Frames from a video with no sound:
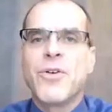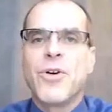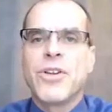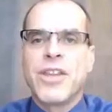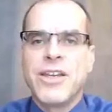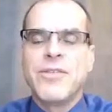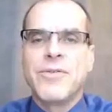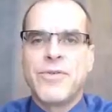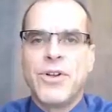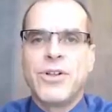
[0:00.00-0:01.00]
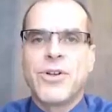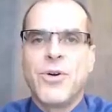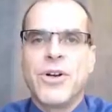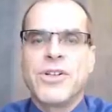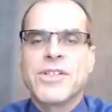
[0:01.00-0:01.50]
for the full
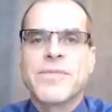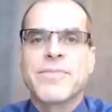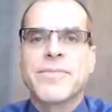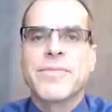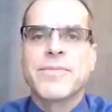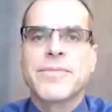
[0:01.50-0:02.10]
course.